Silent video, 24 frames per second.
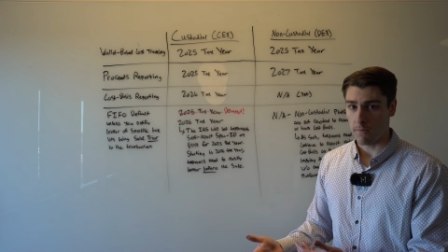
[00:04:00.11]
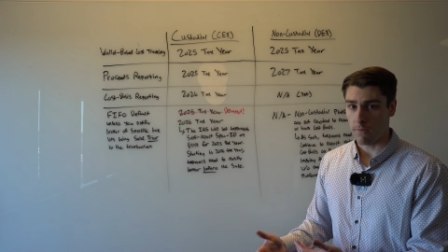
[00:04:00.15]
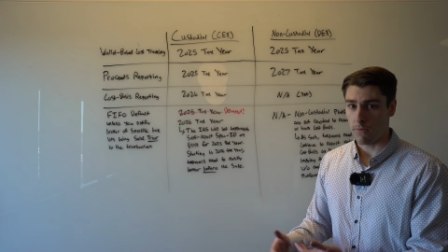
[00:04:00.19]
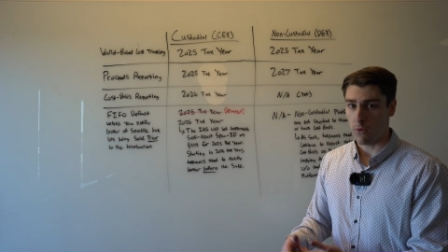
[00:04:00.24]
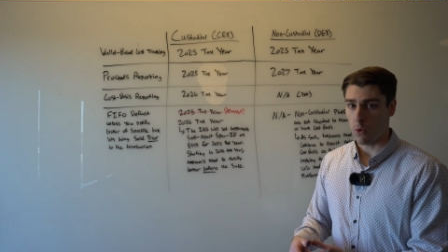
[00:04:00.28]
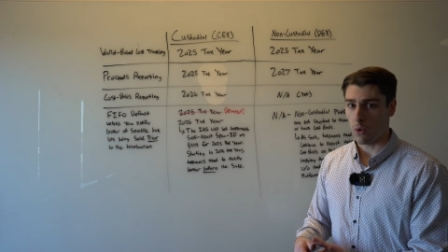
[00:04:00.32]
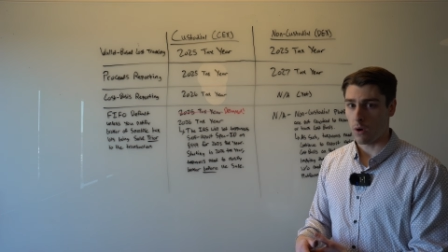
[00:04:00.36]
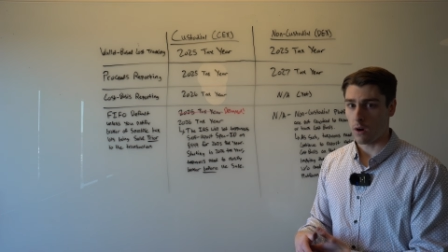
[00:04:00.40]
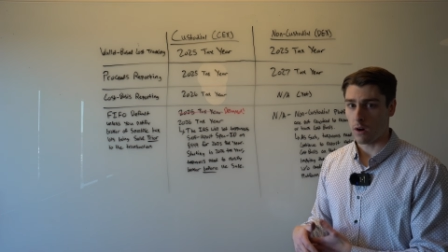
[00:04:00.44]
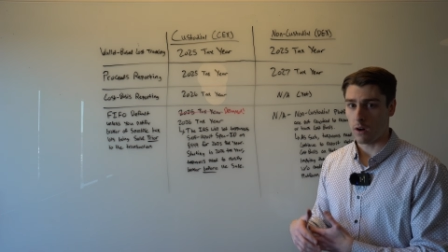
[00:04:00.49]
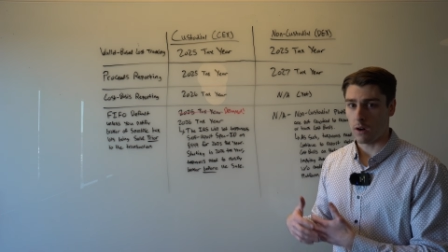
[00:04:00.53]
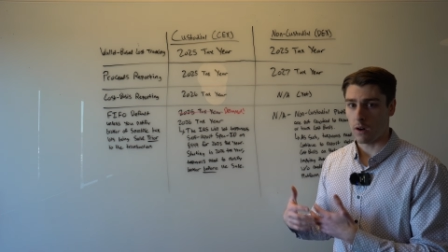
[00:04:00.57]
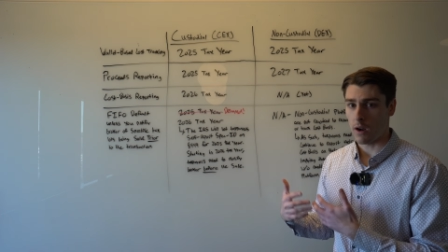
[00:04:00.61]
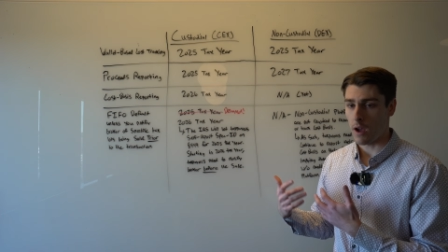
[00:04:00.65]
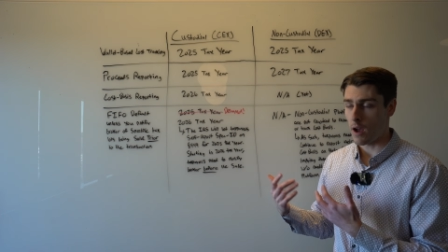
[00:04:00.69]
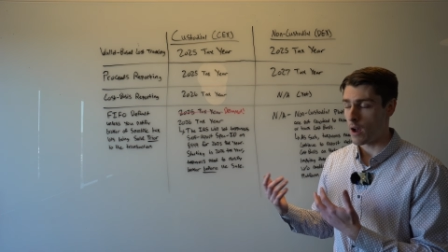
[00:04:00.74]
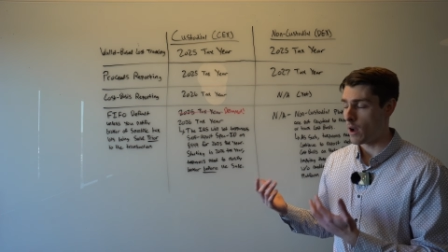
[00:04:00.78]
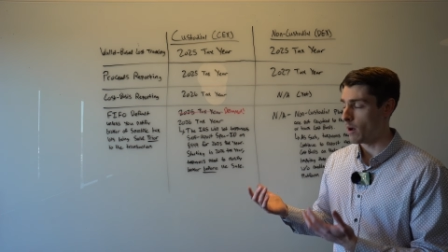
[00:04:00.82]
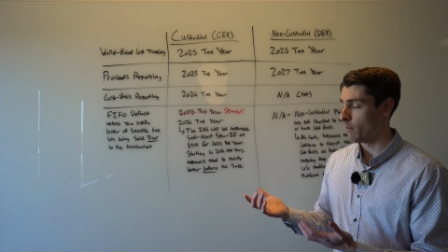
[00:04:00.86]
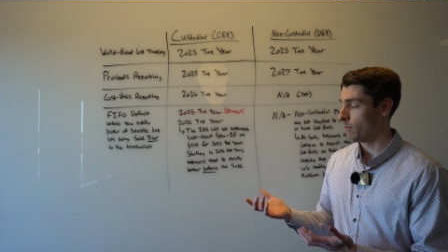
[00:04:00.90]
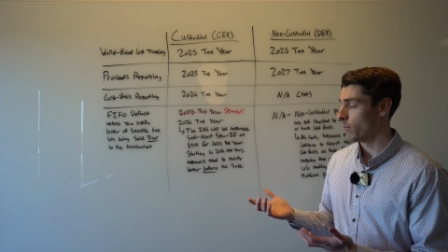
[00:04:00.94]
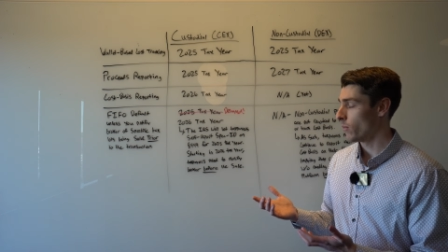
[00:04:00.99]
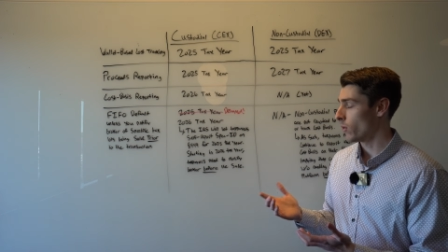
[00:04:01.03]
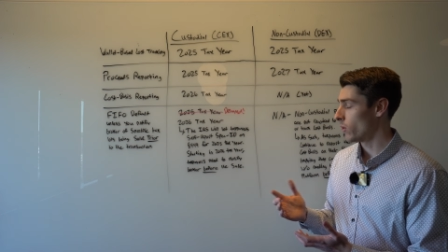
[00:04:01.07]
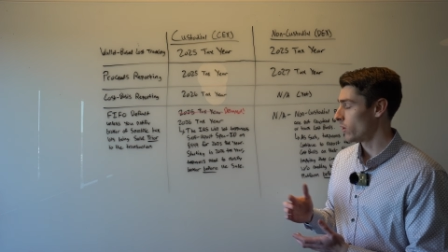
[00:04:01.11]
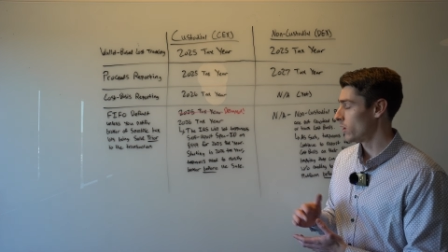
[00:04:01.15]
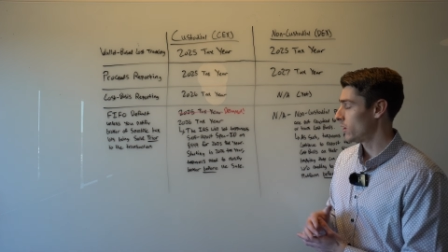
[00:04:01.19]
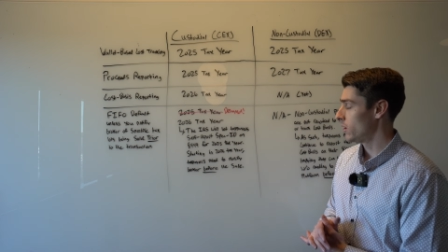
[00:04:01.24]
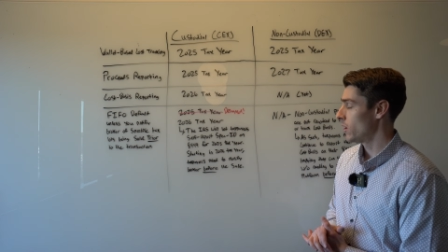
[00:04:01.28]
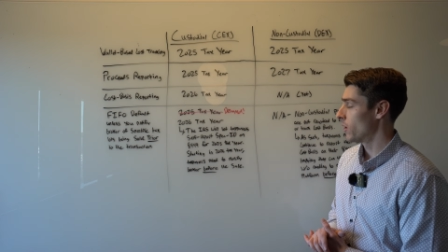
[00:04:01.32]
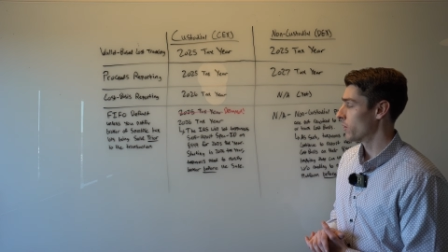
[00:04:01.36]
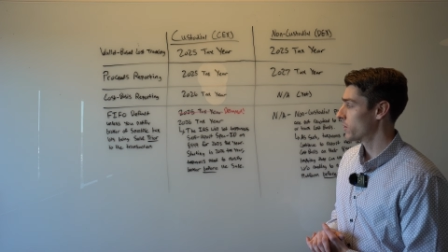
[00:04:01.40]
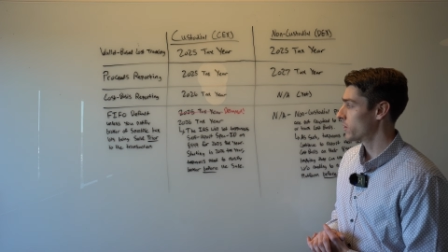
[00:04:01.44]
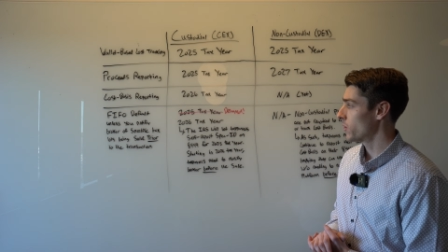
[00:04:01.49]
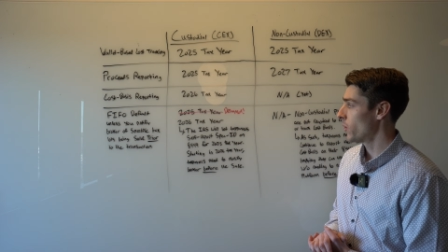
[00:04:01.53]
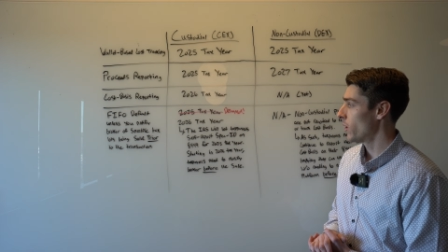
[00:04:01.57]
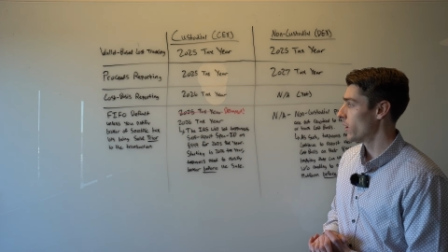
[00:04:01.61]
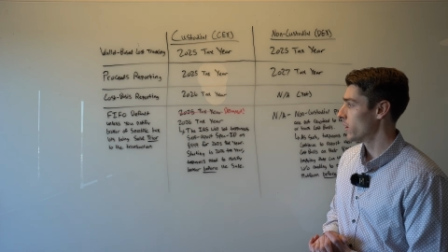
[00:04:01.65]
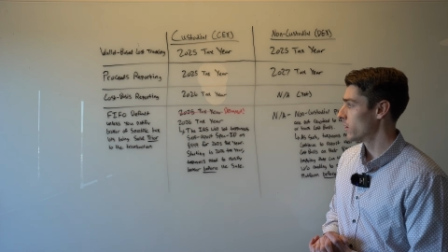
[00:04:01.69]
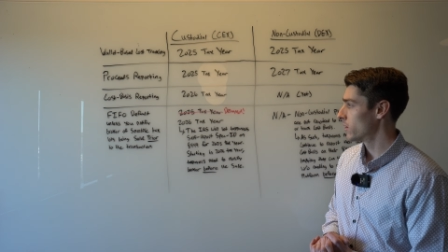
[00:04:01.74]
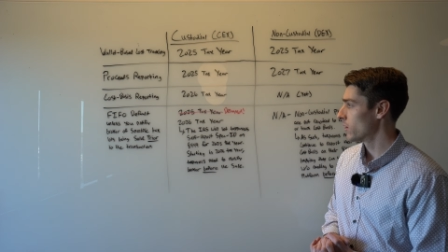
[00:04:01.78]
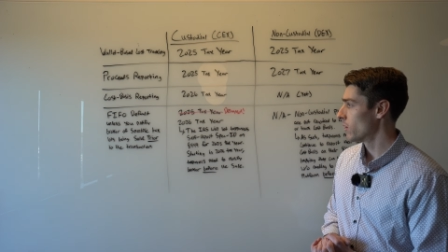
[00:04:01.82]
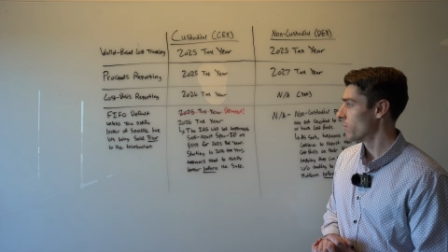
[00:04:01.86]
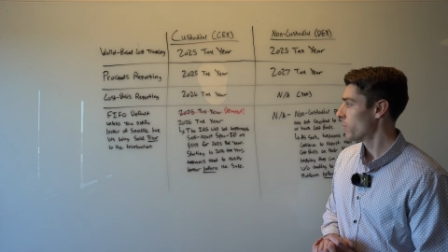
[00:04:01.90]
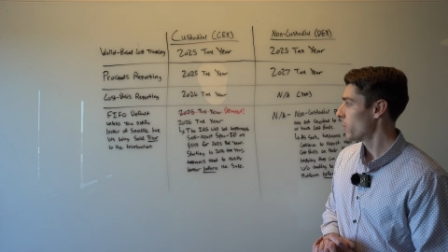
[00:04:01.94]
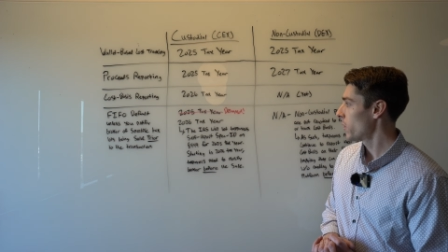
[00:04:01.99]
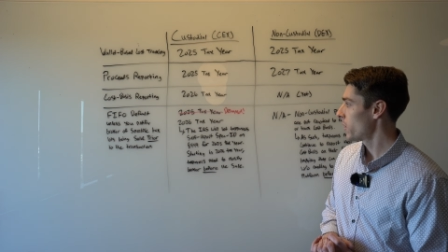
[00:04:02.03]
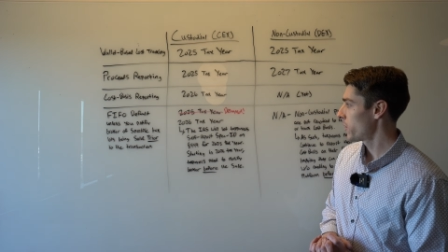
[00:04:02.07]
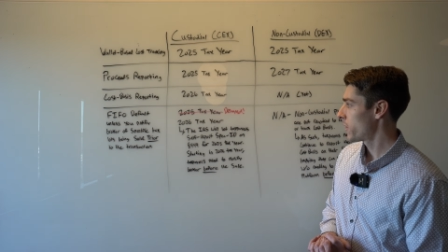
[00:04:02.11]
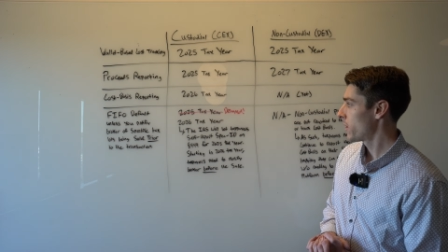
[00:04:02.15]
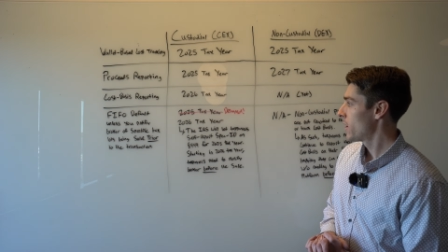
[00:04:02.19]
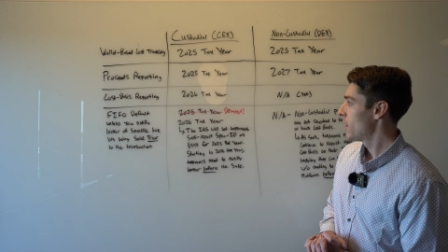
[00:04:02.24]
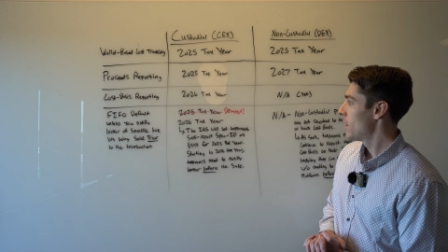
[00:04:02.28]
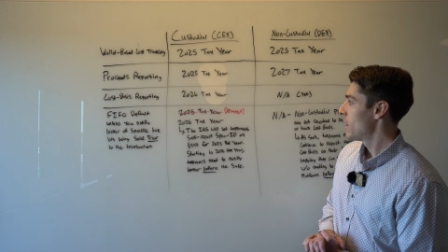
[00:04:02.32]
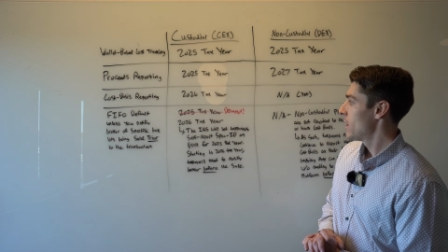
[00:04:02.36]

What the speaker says: for, or so on and so forth.